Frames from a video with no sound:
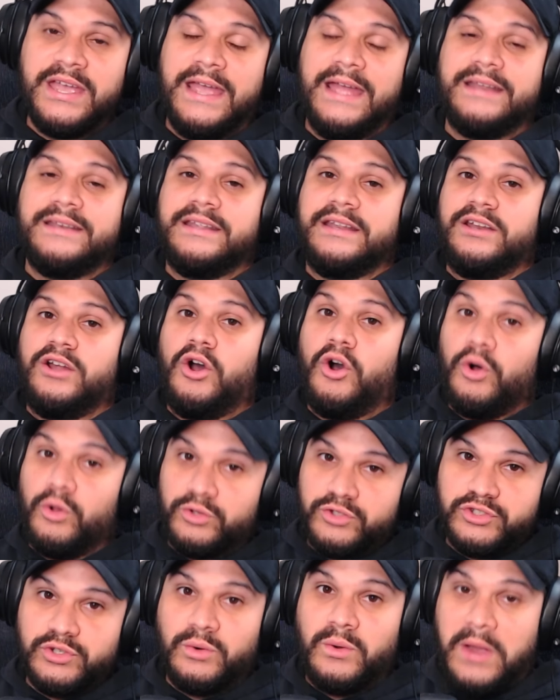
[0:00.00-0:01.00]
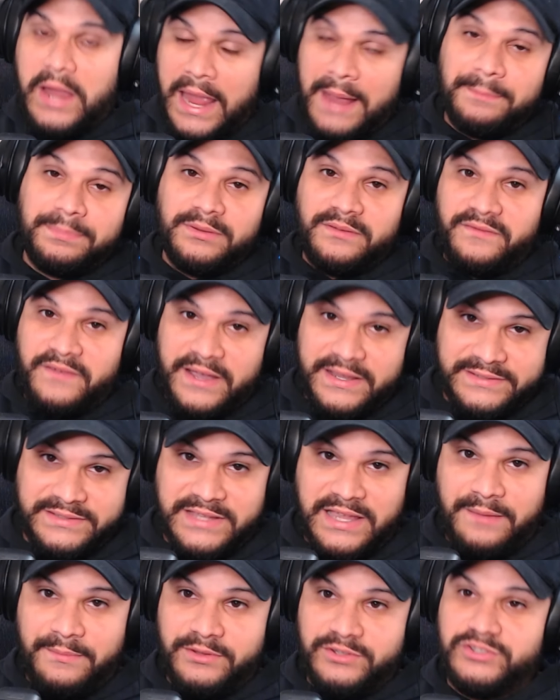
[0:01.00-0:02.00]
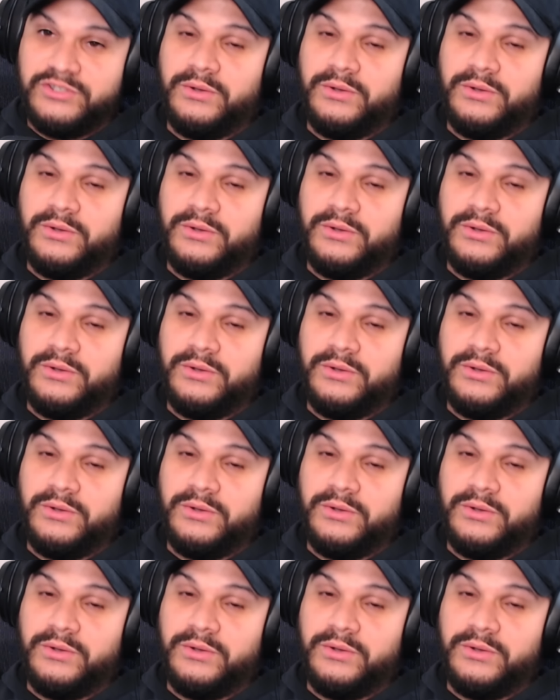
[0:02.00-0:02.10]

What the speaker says: and it also amplifies damage.